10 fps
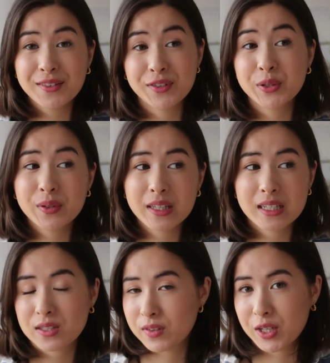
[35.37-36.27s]
view
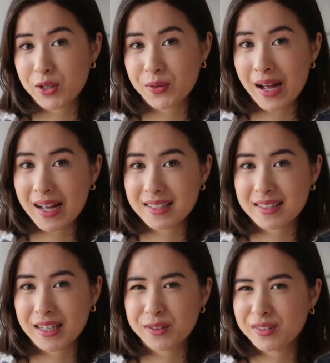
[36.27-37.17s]
this video
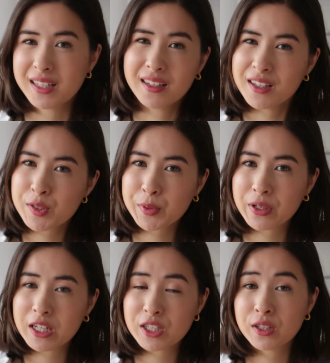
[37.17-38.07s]
as kind of like an
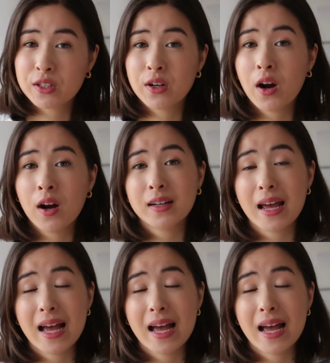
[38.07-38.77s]
inspiration and not